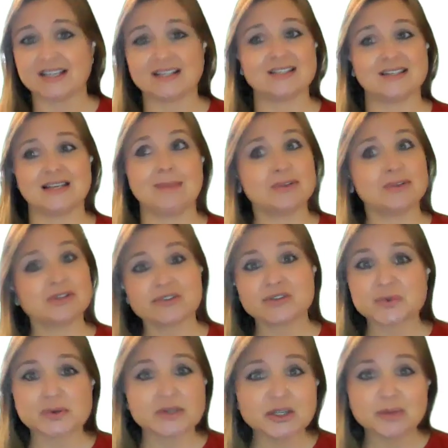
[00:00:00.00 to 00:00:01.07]
because chemistry
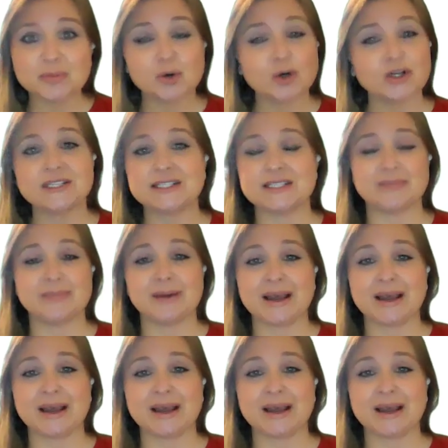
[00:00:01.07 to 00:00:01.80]
is really important in